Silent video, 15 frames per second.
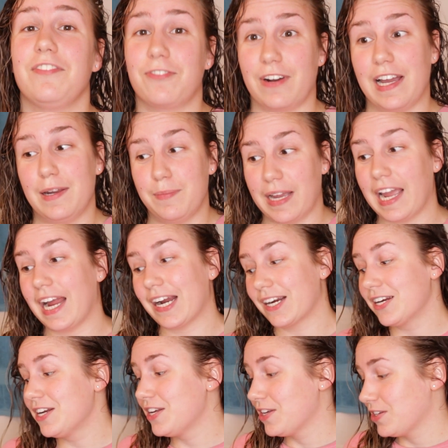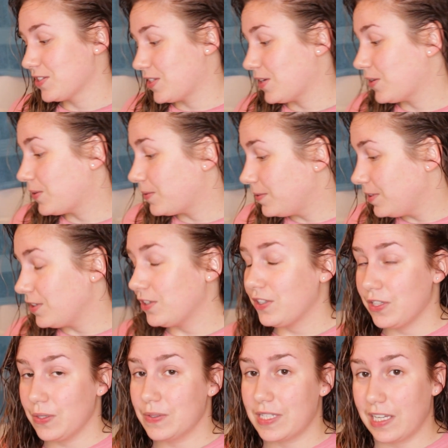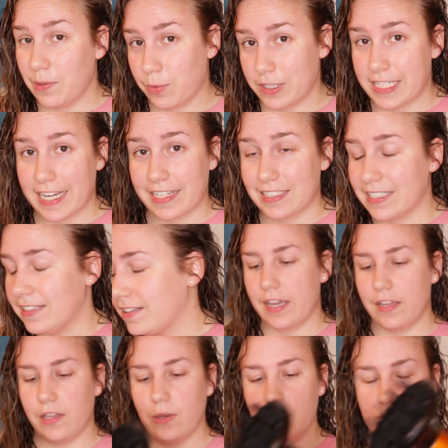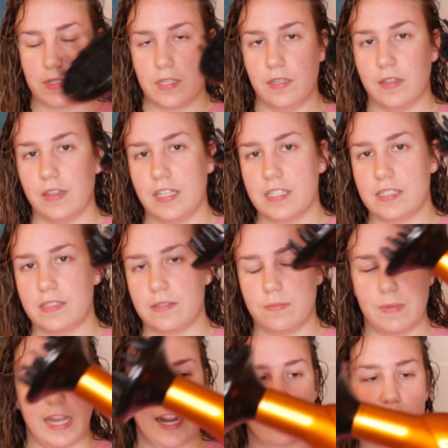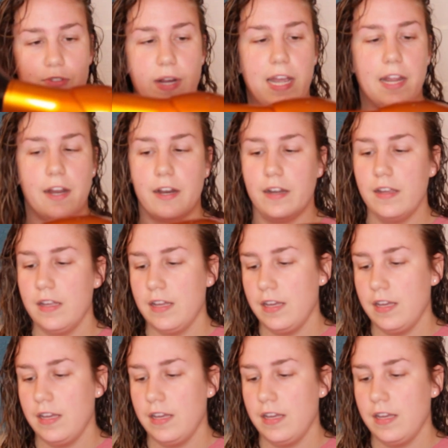fried my hair. So use heat protectant. I use this hair dryer.